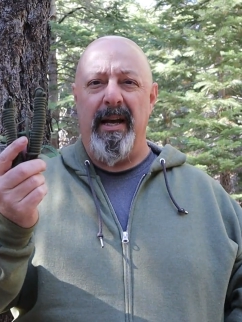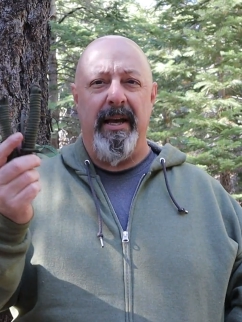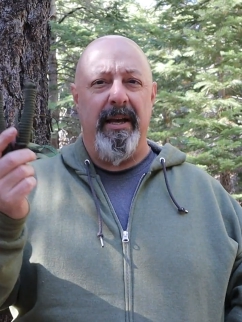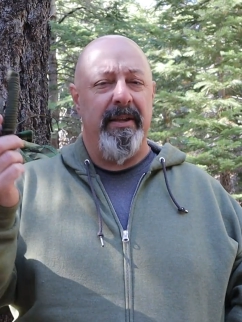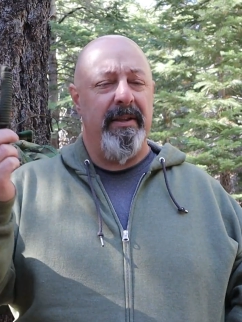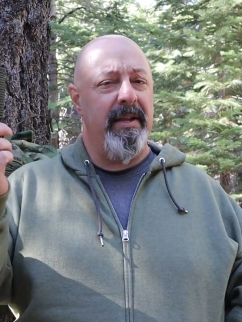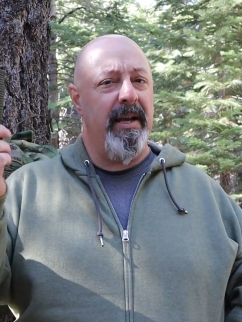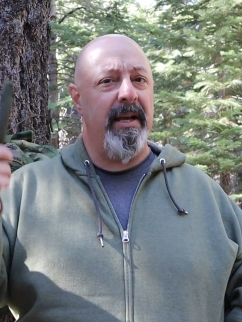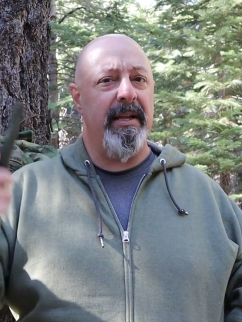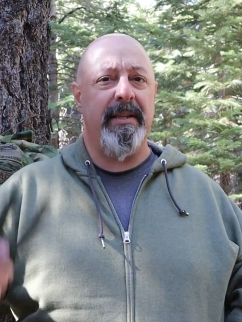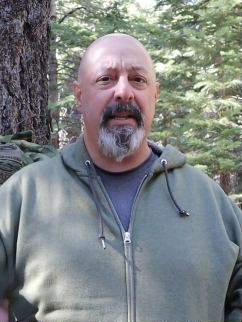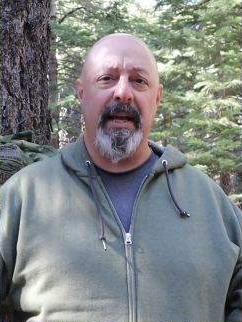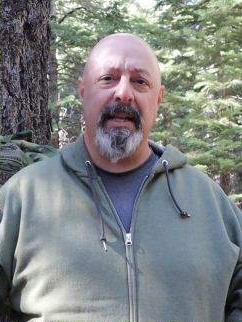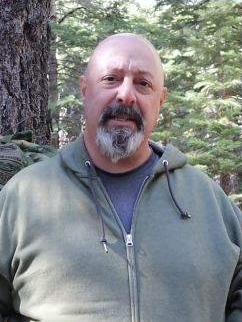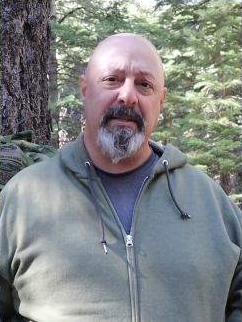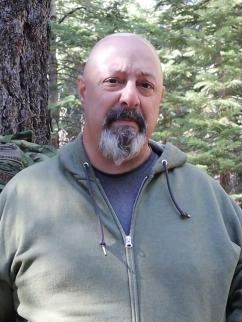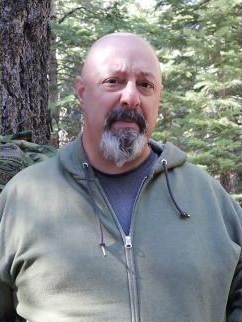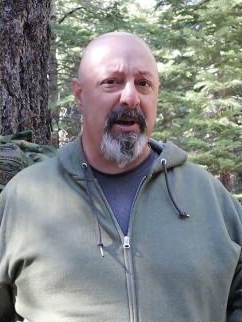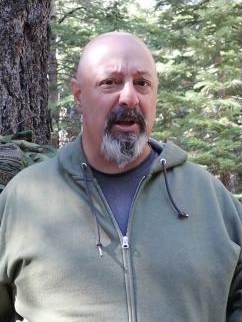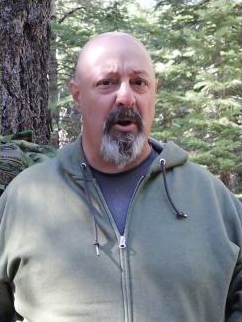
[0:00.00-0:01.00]

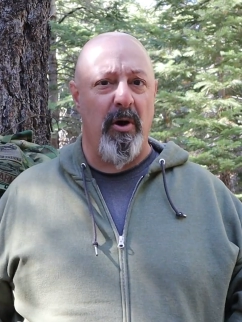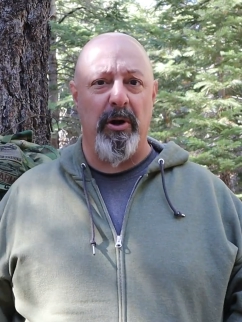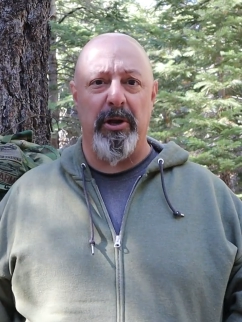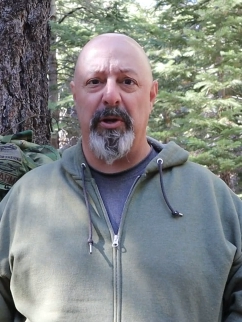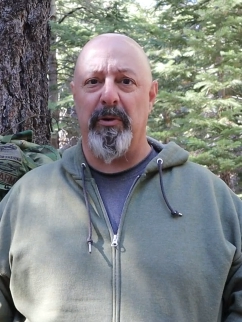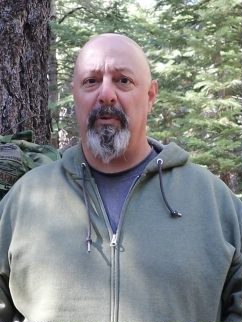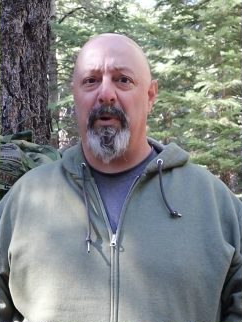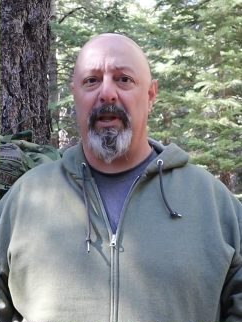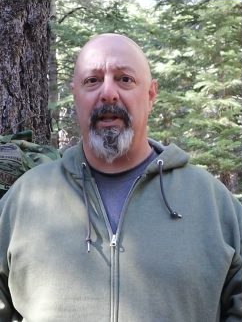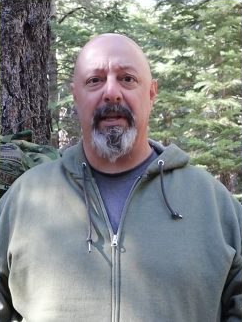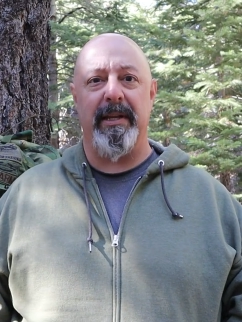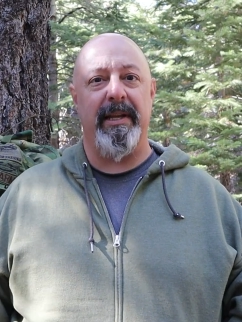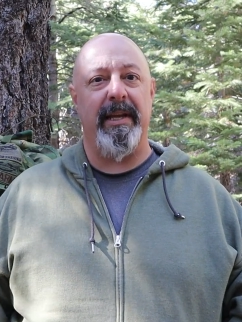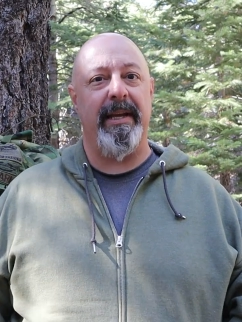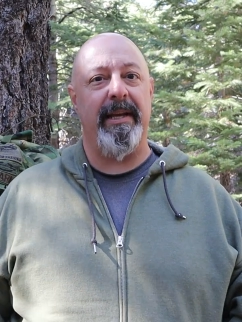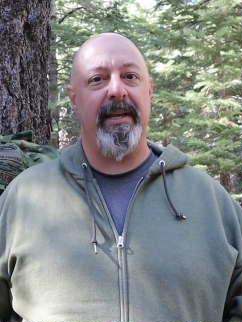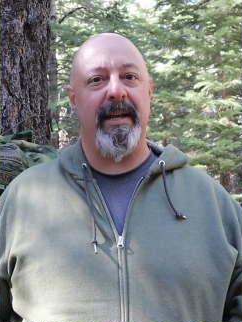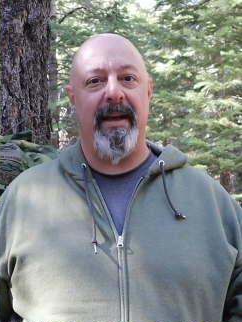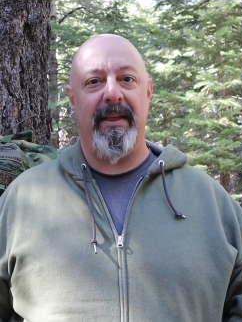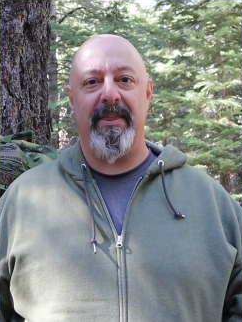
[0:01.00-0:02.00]
That's about all you really
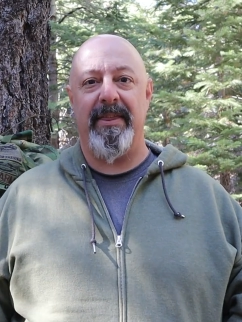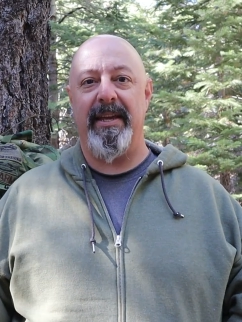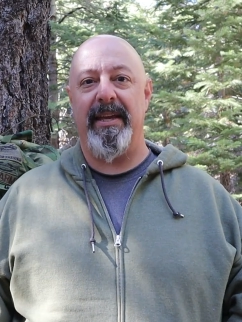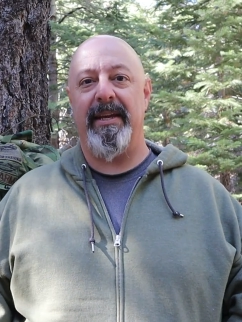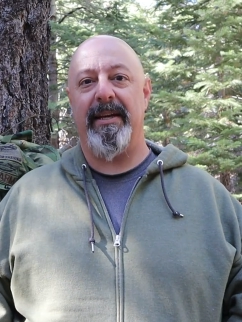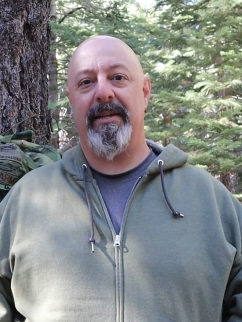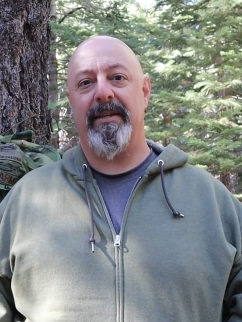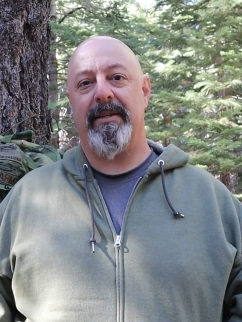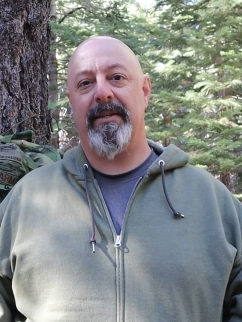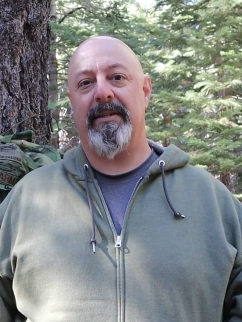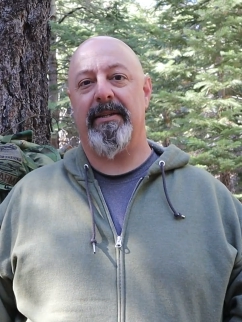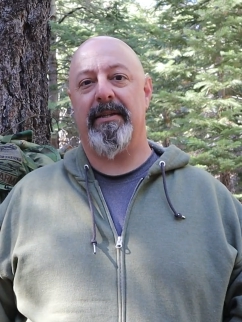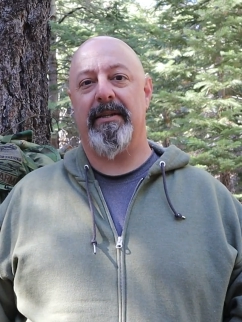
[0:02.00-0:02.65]
need, I think.